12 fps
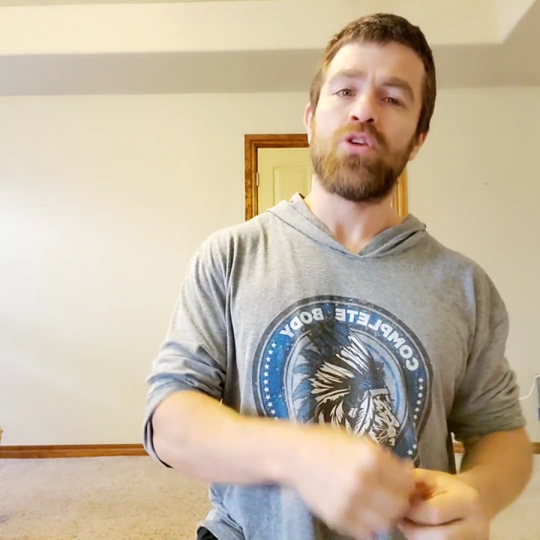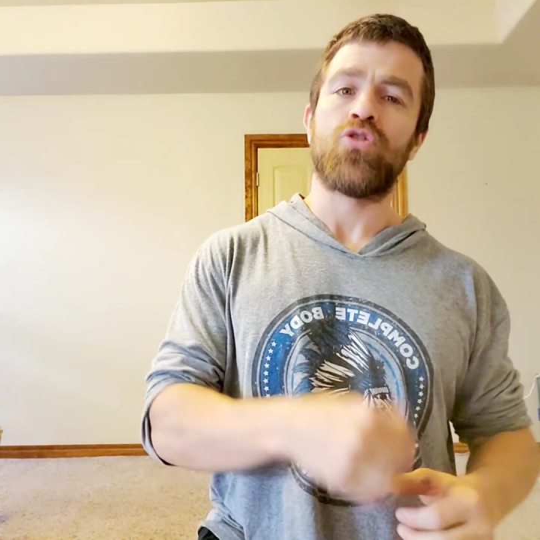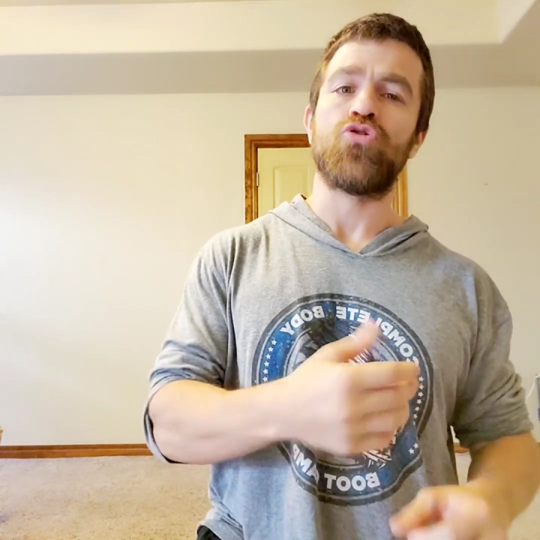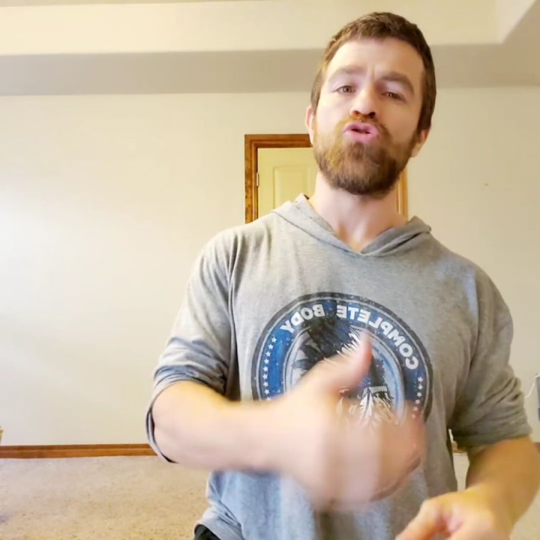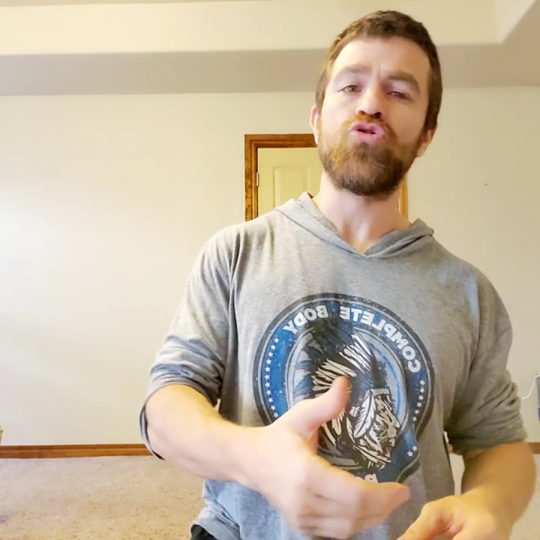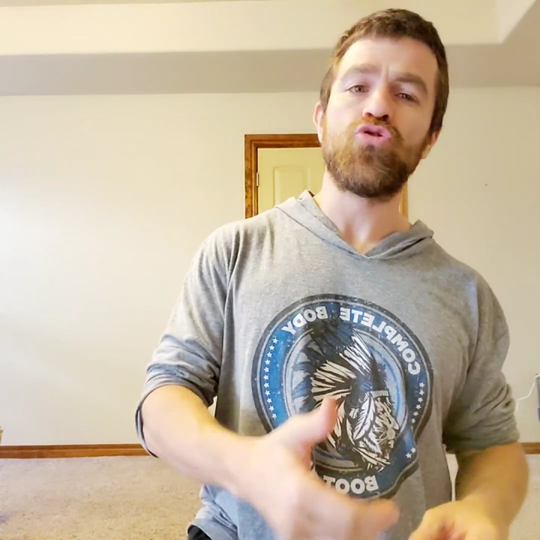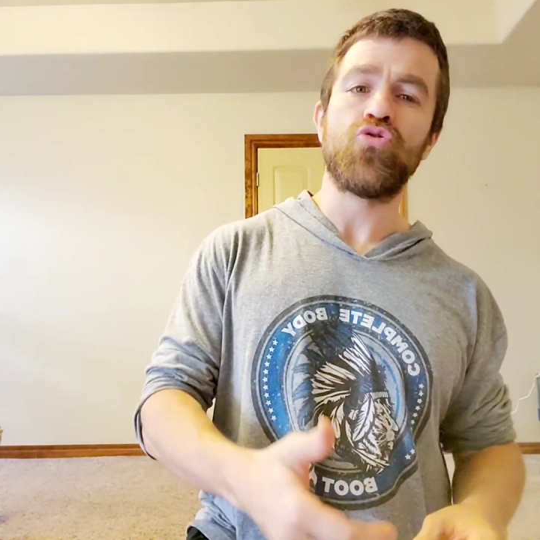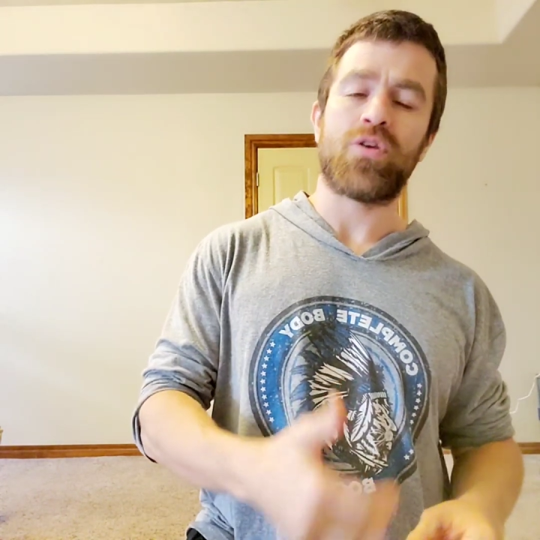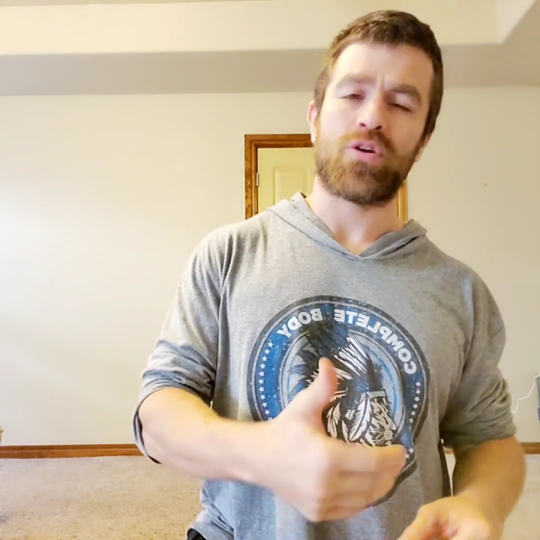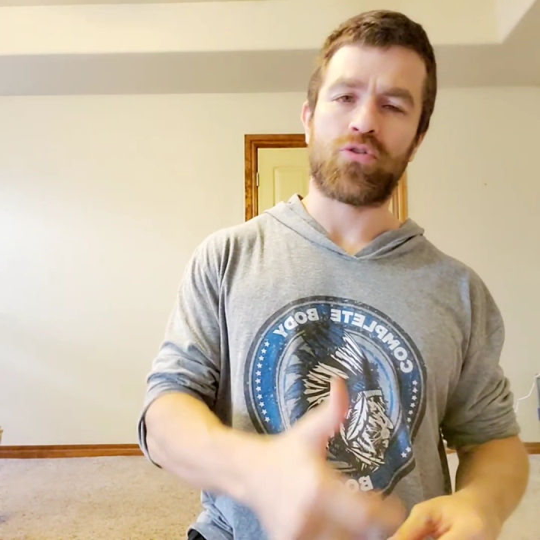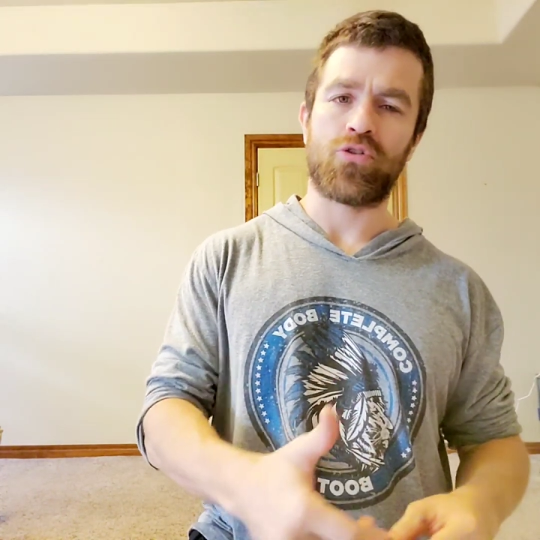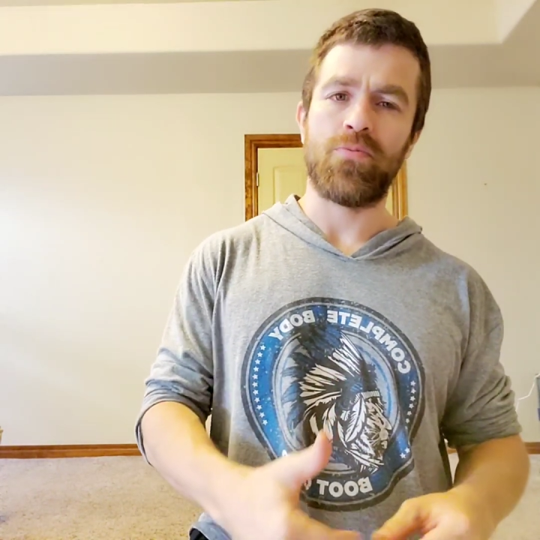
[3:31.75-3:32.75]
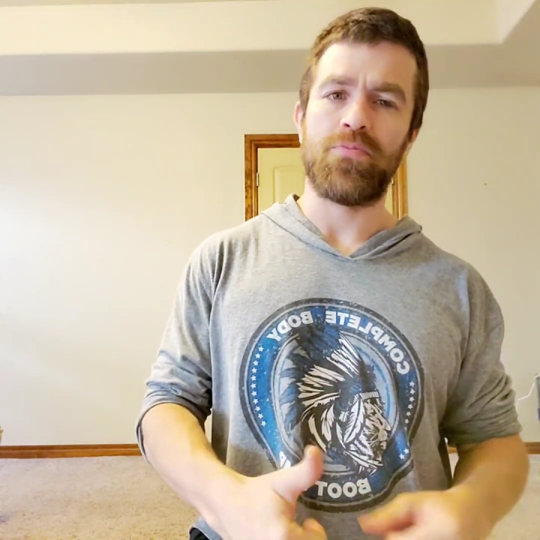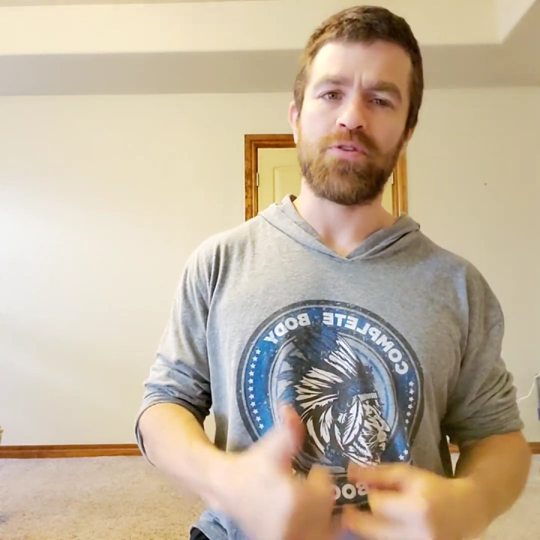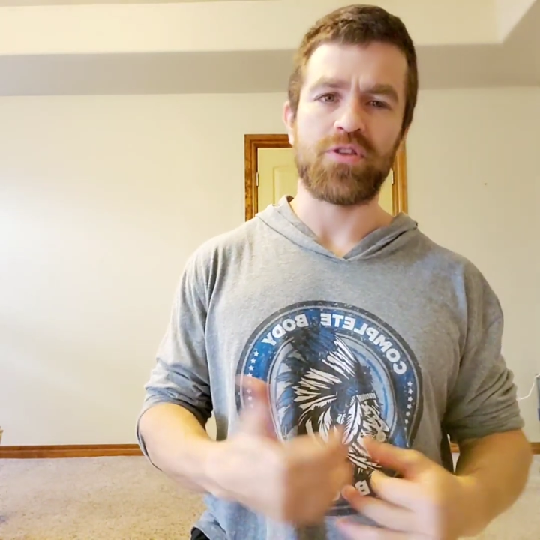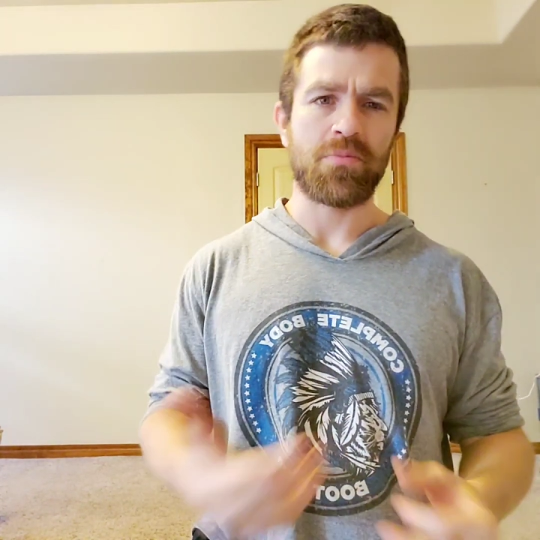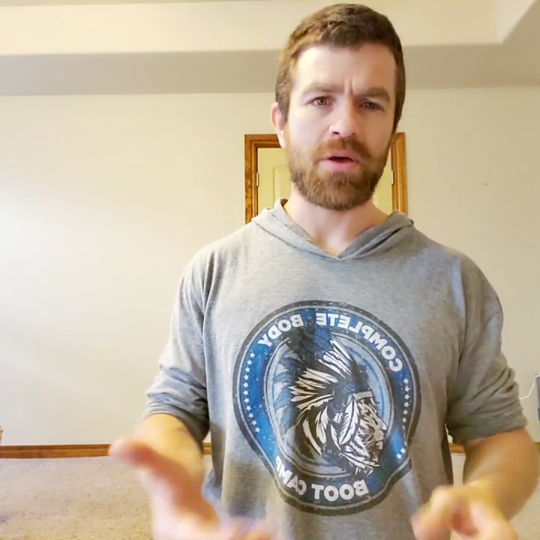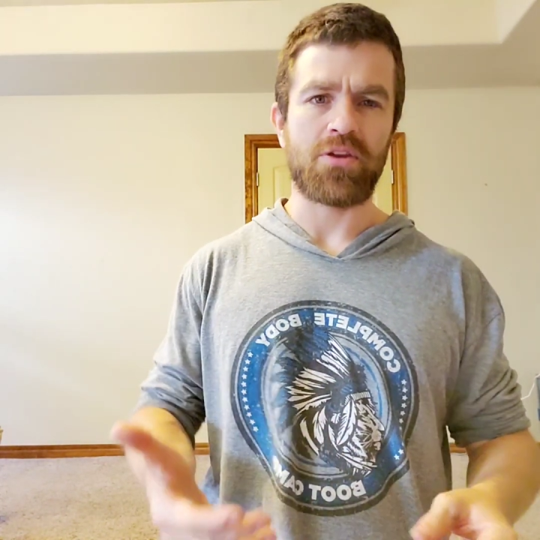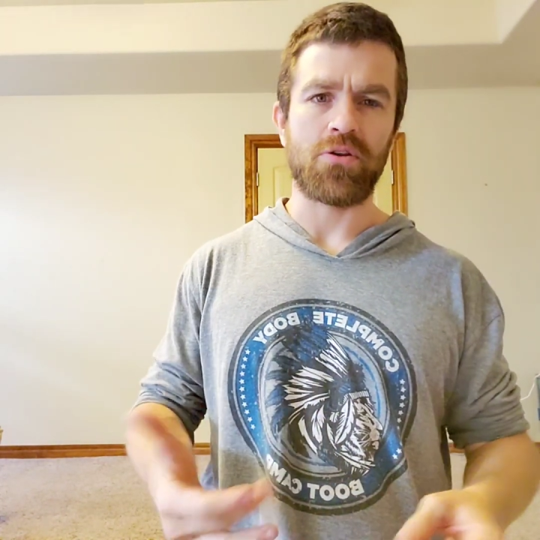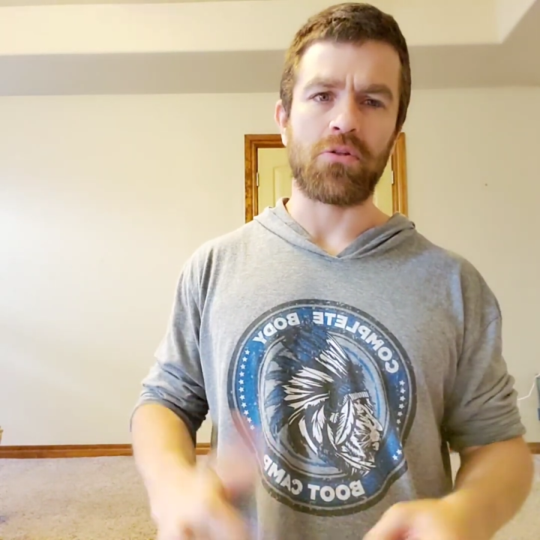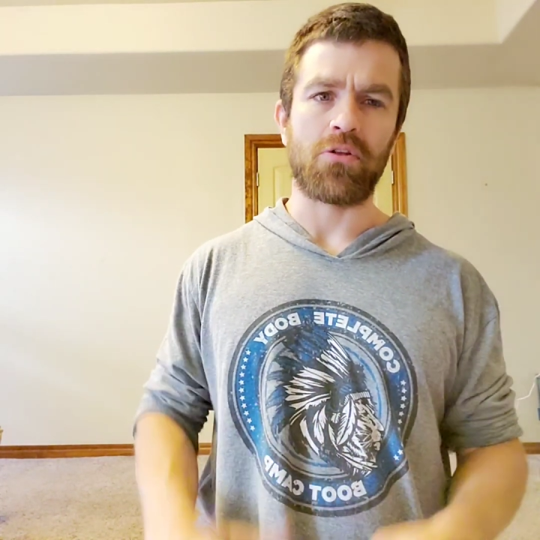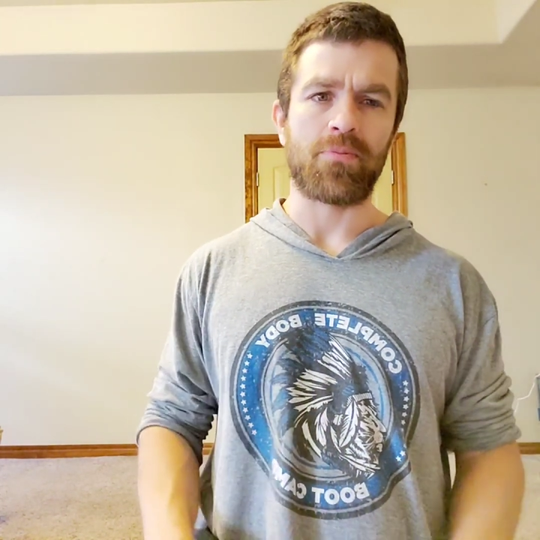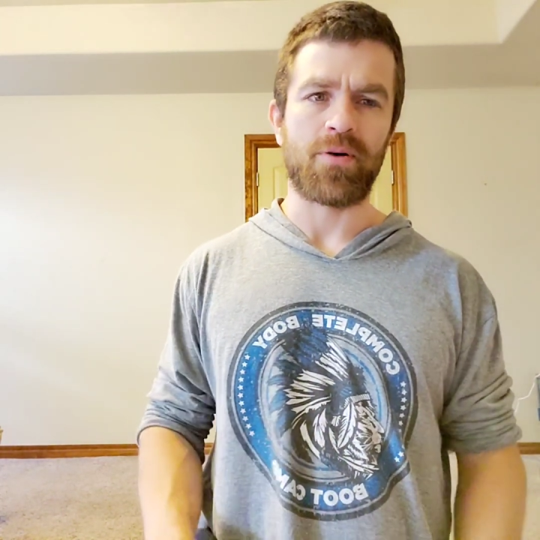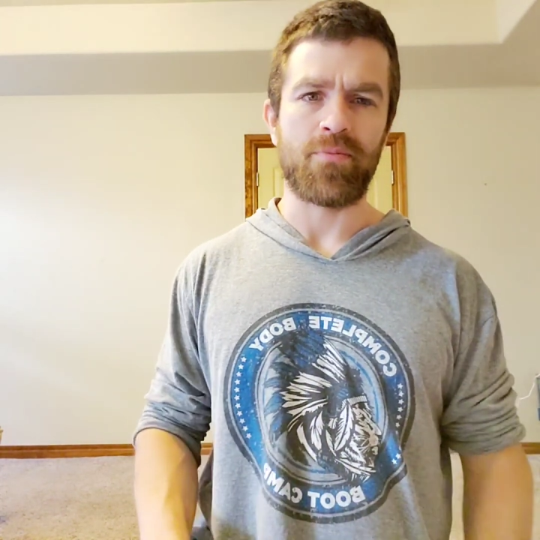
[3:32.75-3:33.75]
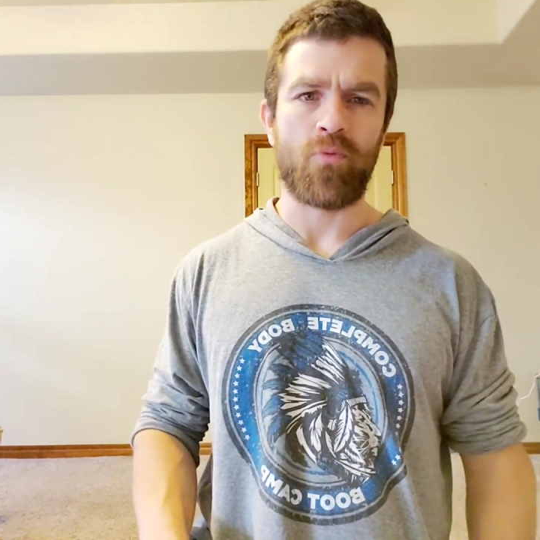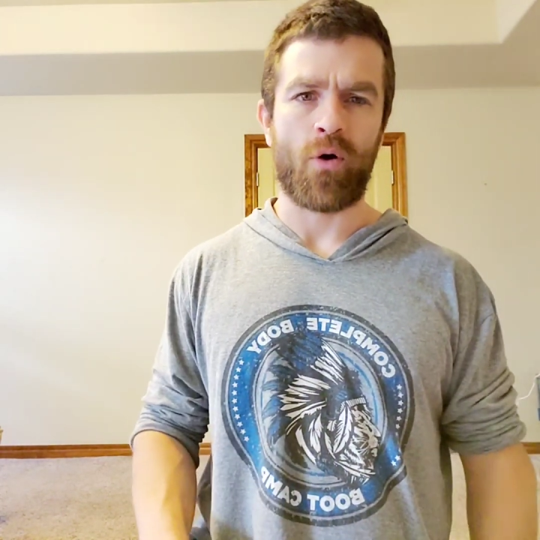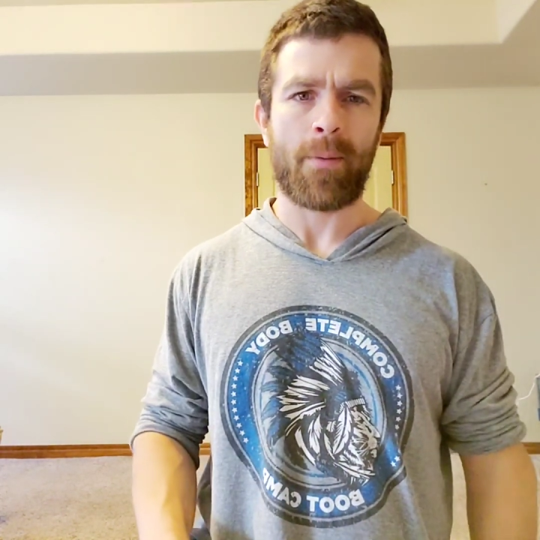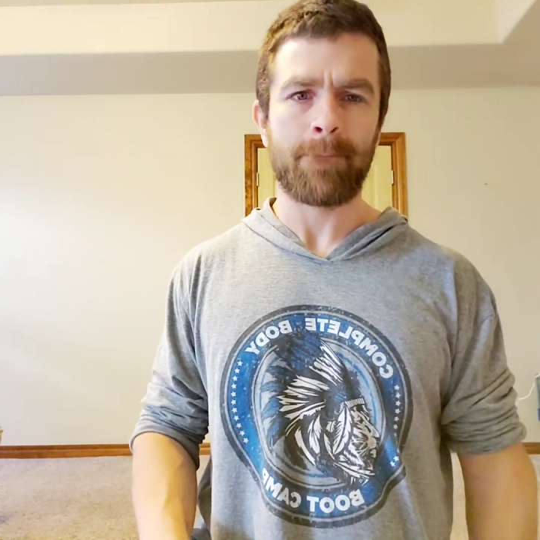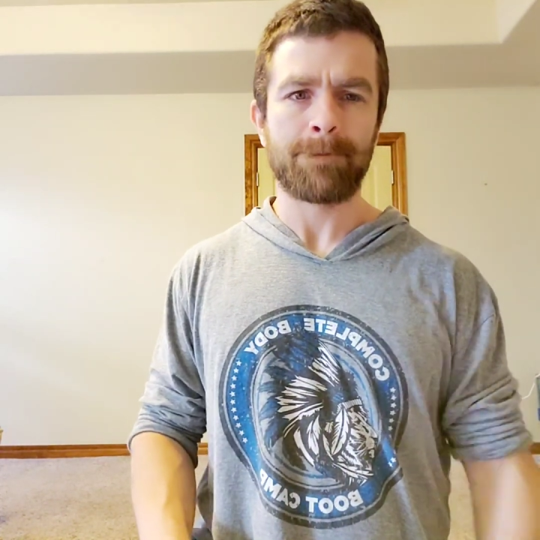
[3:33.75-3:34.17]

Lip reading: new group, then you may do a little bit more.